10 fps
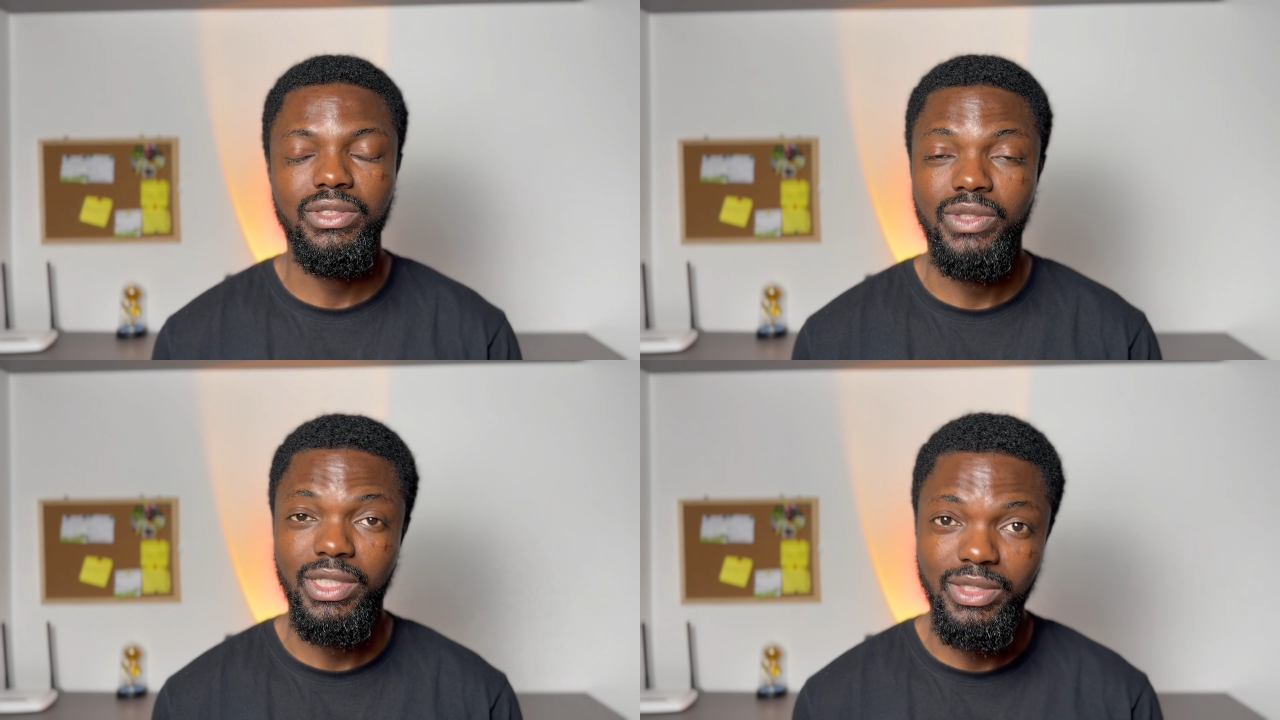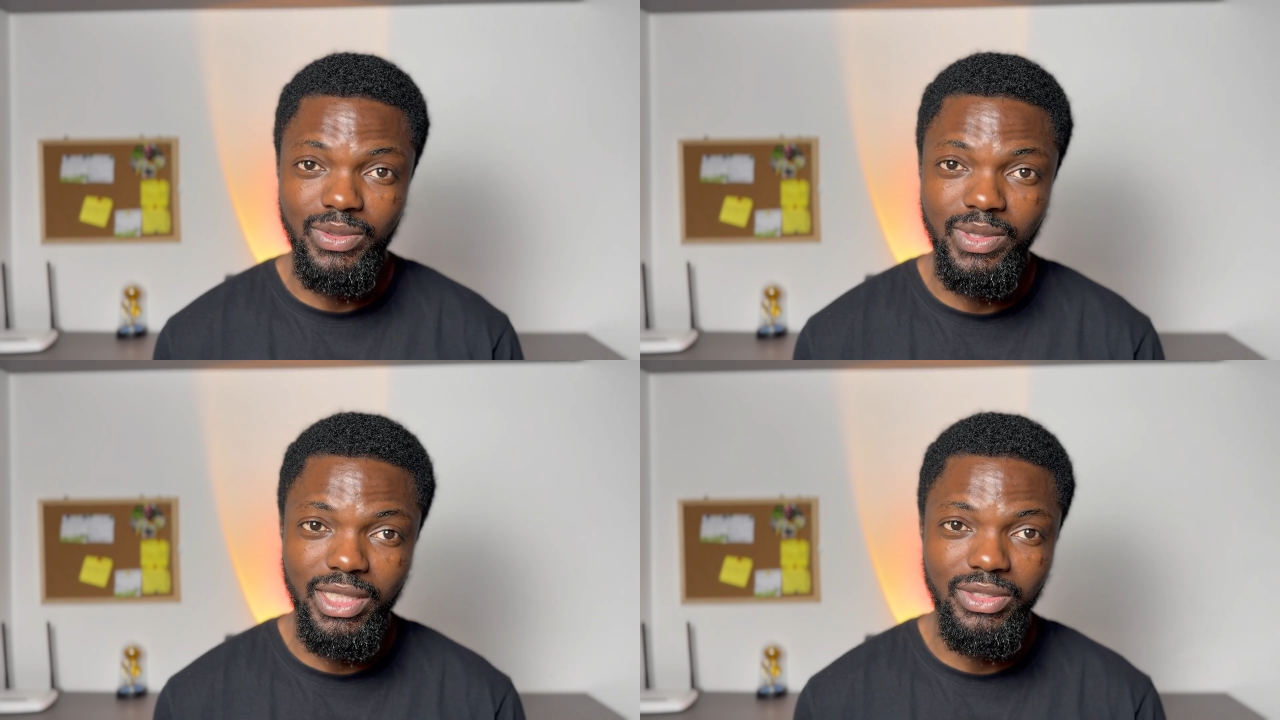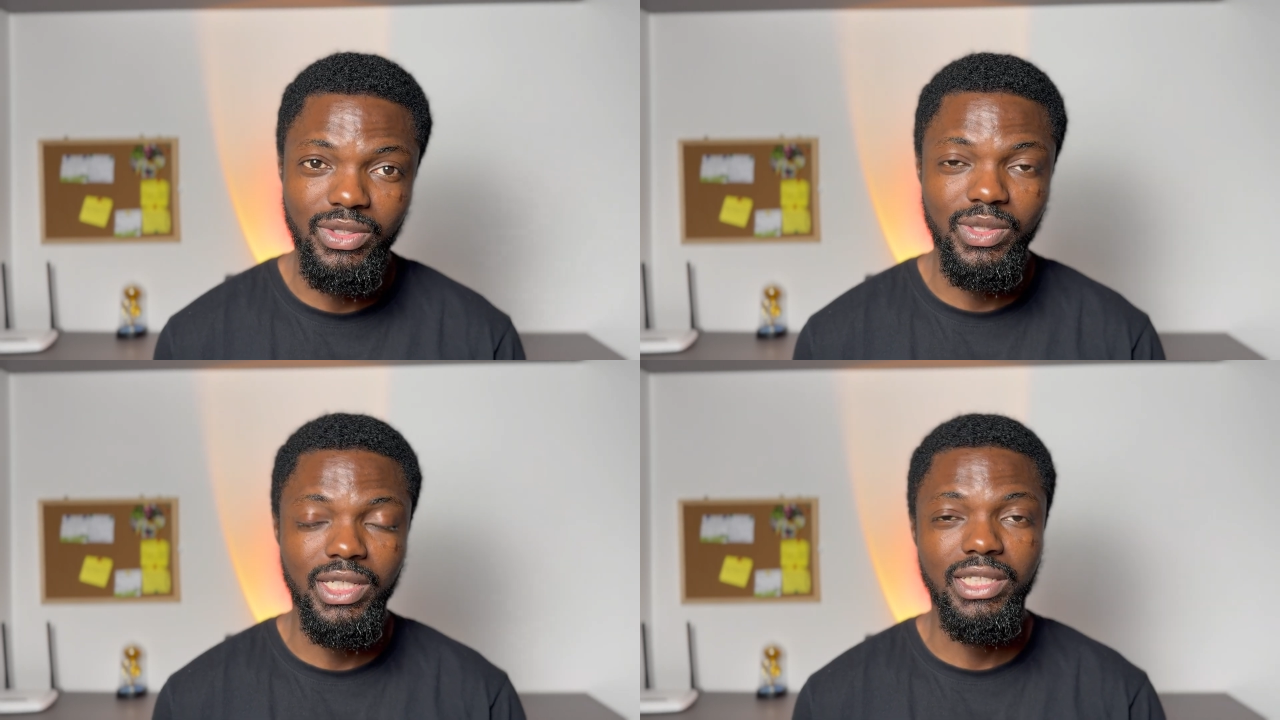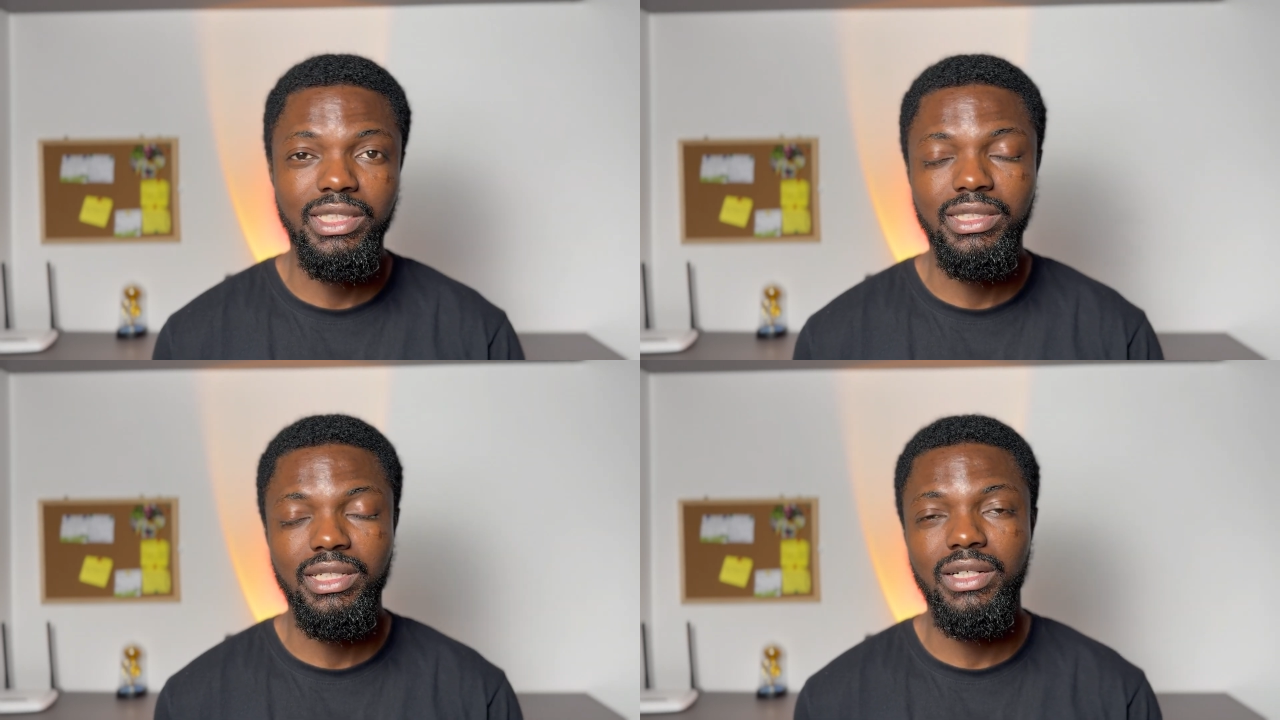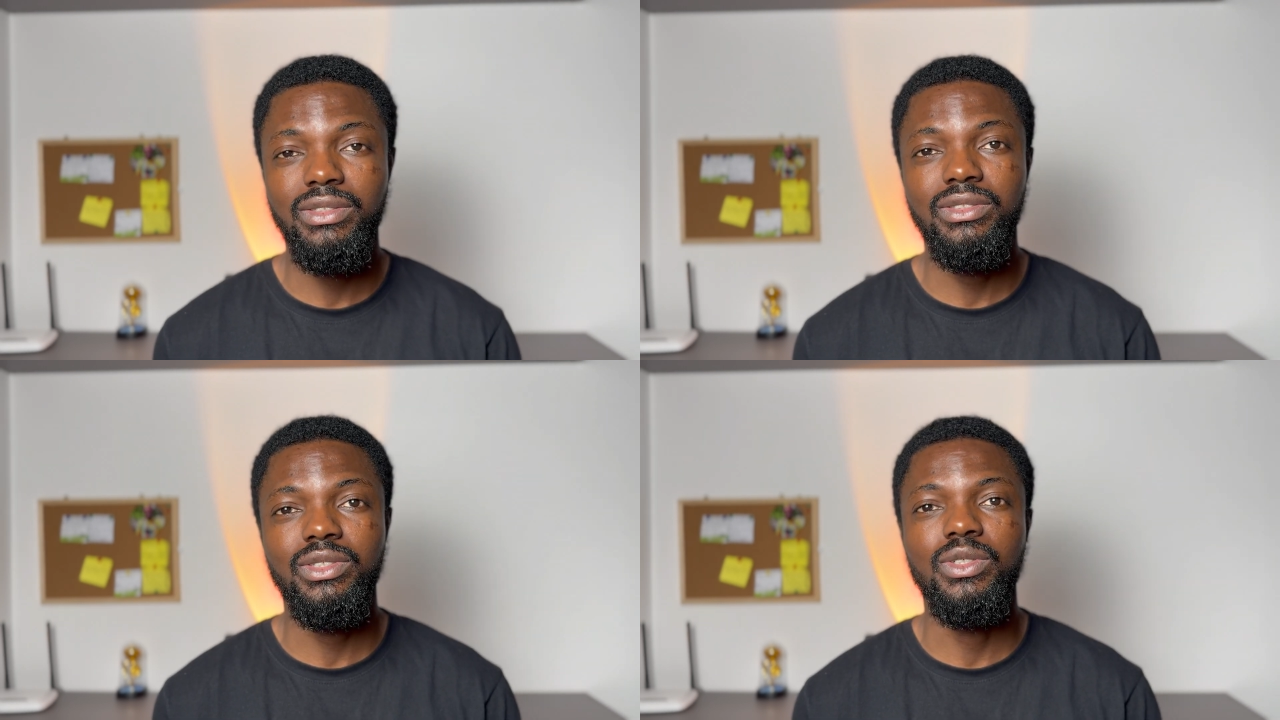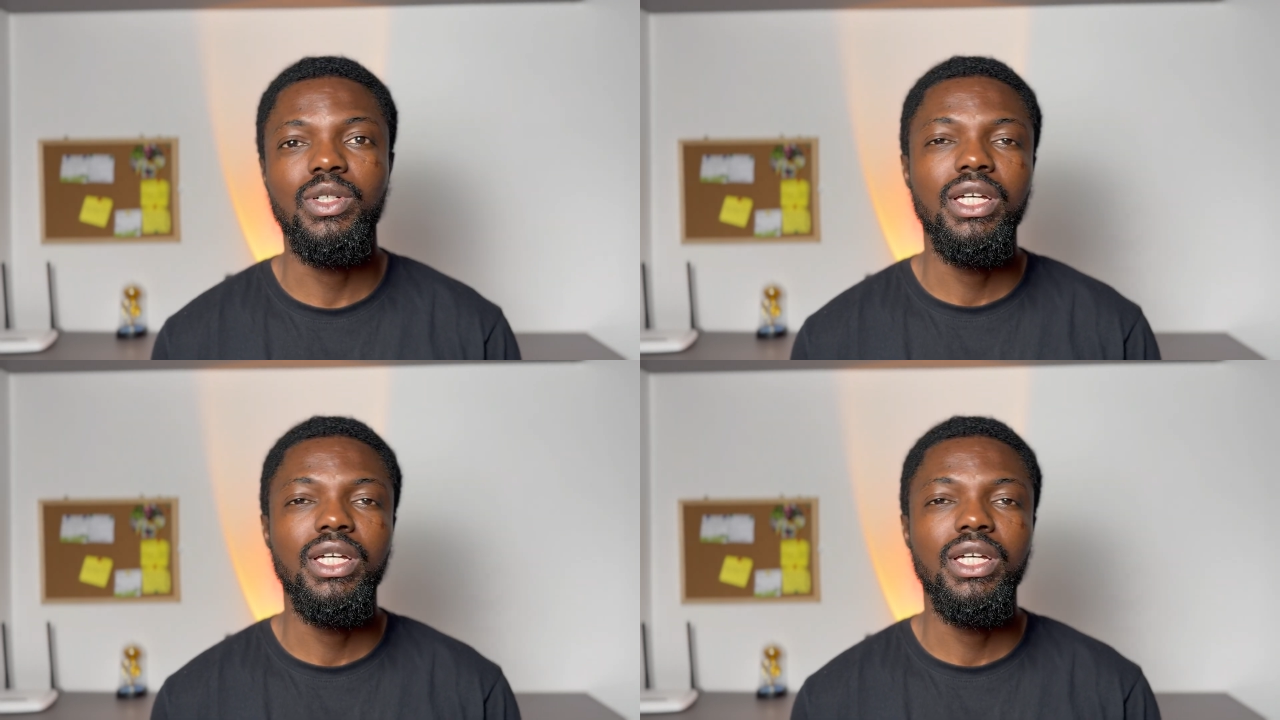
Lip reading: you're a student, so you get discount. So